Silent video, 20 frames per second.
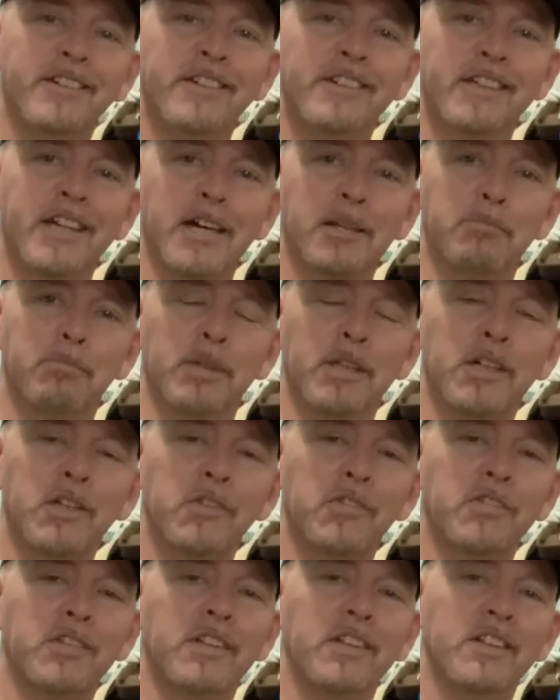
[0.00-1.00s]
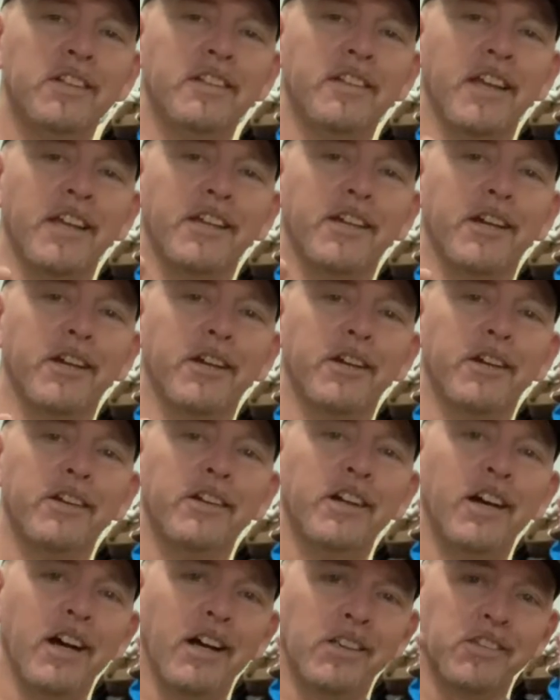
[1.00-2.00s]
God bless. Take
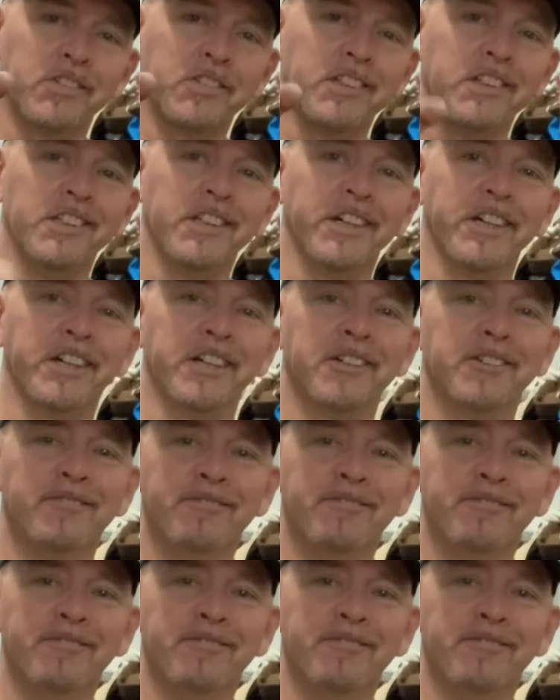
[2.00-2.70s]
care. I'll see you later.